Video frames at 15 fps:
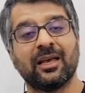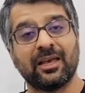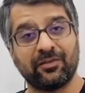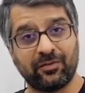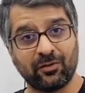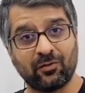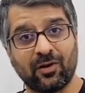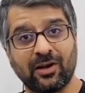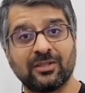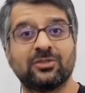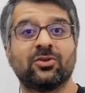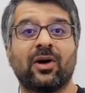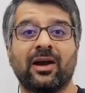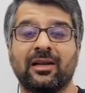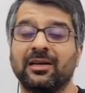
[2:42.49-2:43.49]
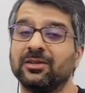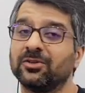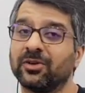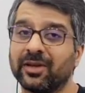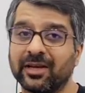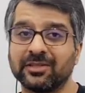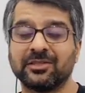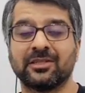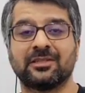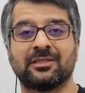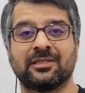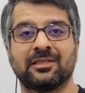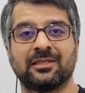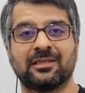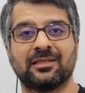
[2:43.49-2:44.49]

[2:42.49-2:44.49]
if you want to highlight your agent,